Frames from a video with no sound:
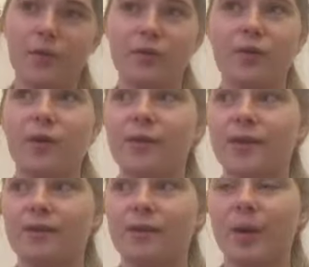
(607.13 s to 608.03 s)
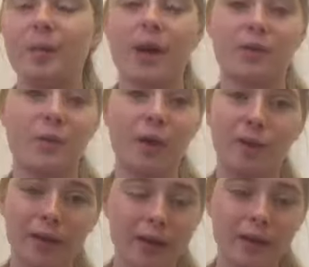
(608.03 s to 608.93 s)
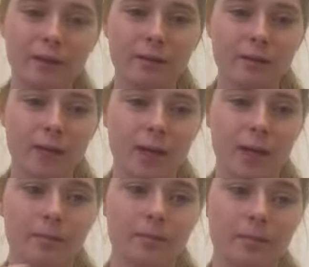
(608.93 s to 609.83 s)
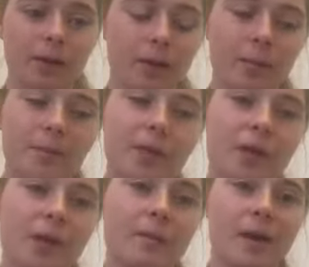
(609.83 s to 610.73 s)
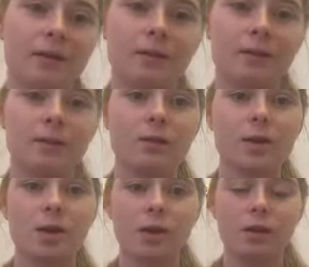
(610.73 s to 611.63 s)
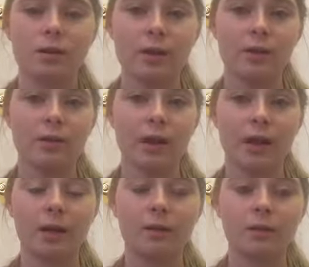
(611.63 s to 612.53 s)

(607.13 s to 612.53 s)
Those are all things that I packed away already that I'm putting in boxes that are